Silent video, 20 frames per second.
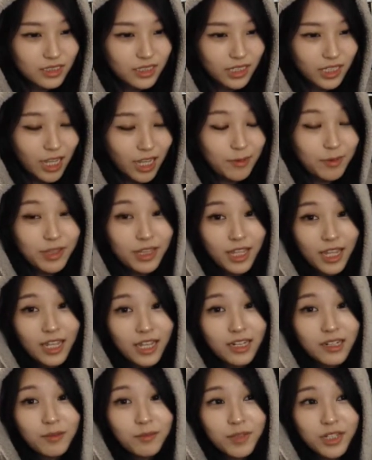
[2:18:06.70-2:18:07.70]
Yeah, I mean, the
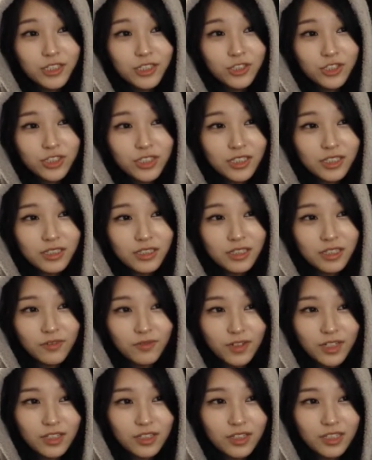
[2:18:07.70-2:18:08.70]
animation, if
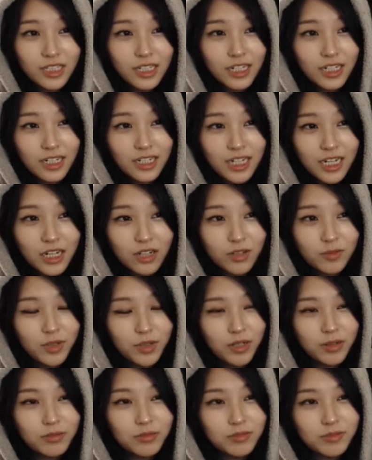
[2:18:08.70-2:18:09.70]
I looked at it now, it
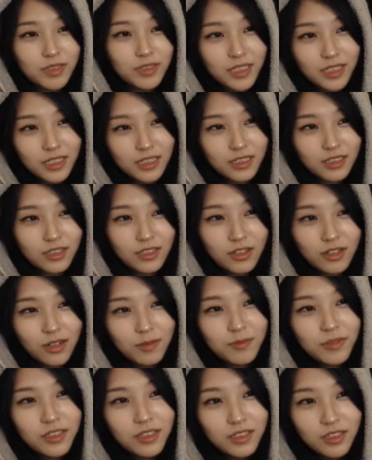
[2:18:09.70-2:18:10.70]
probably, you know,
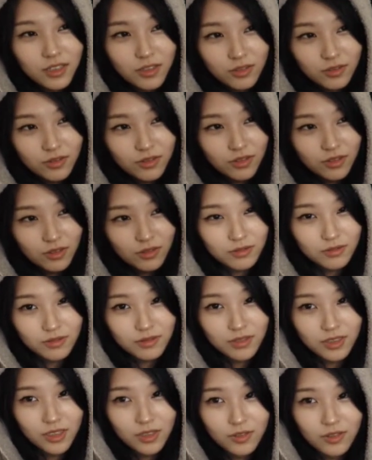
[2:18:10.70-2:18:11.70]
I'm gonna
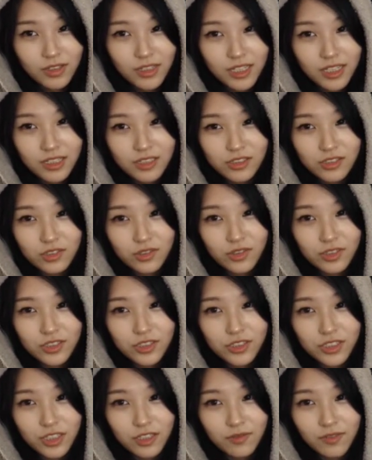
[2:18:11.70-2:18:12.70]
go look at a
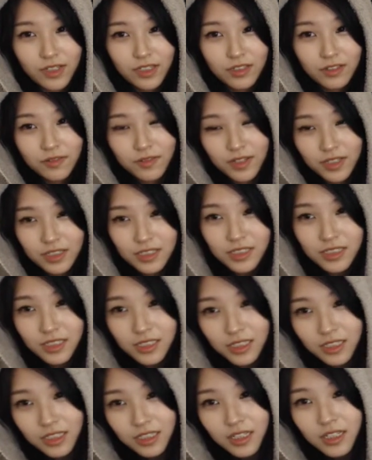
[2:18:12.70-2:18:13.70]
screenshot. Final
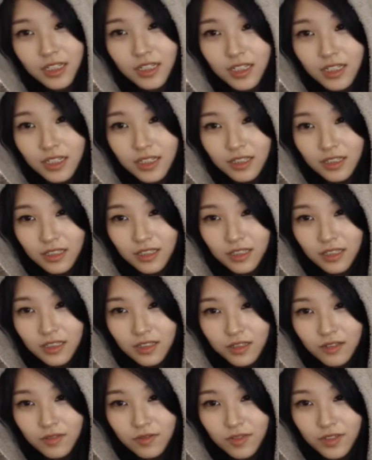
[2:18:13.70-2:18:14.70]
Fantasy
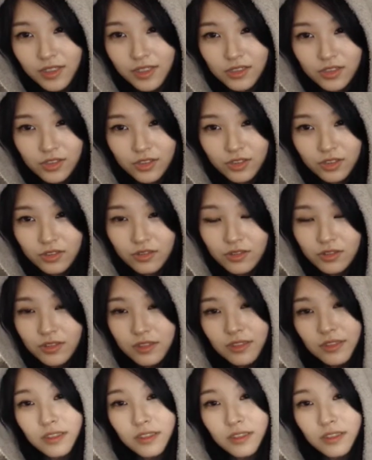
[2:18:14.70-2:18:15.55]
Event Children.